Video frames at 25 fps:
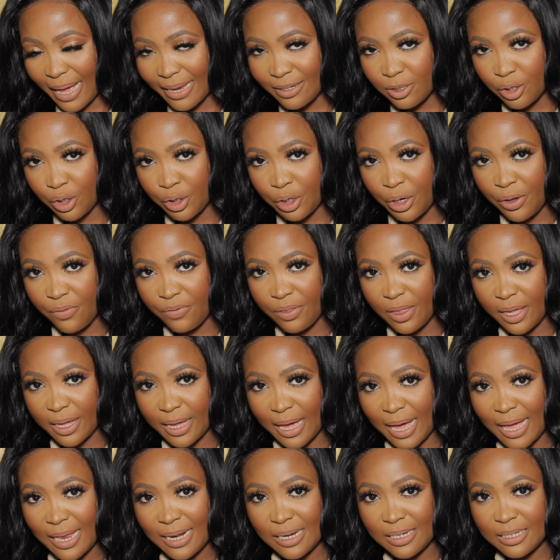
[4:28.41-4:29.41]
I don't know if they
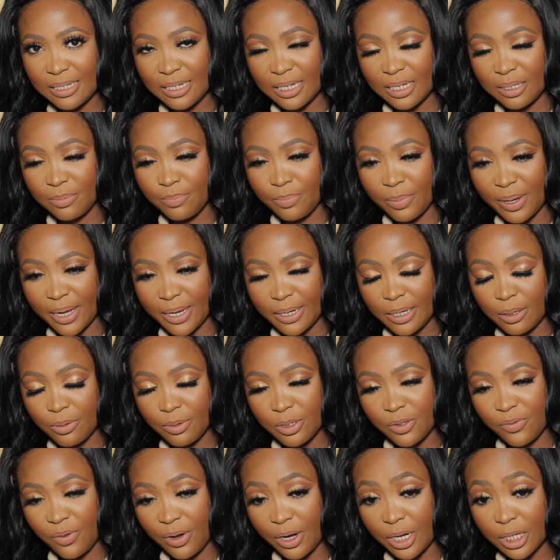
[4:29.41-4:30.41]
colored it, but it
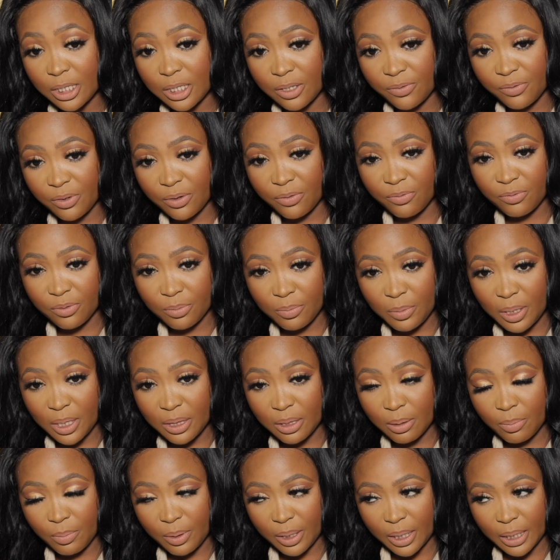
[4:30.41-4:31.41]
was very different for me in
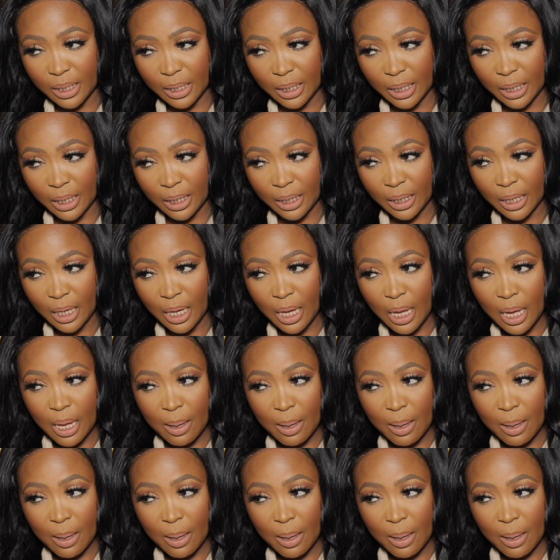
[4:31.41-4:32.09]
the beginning.